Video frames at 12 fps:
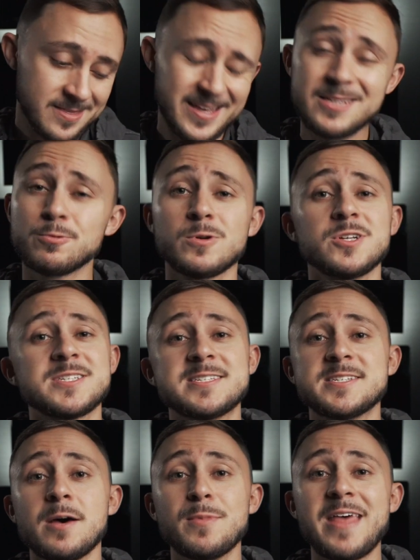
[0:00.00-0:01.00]
These were just
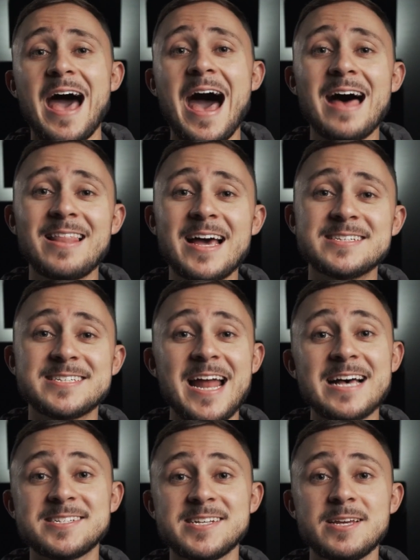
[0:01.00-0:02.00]
some of the highlights that I
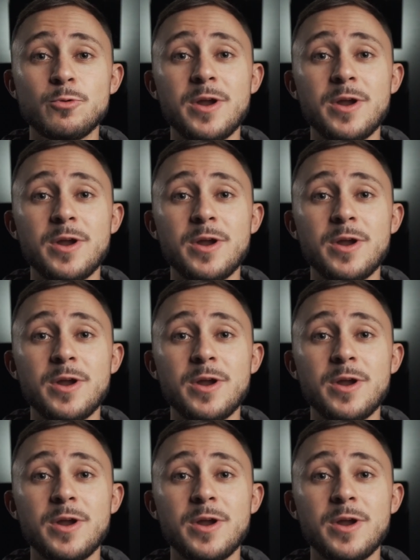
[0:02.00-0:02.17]
seen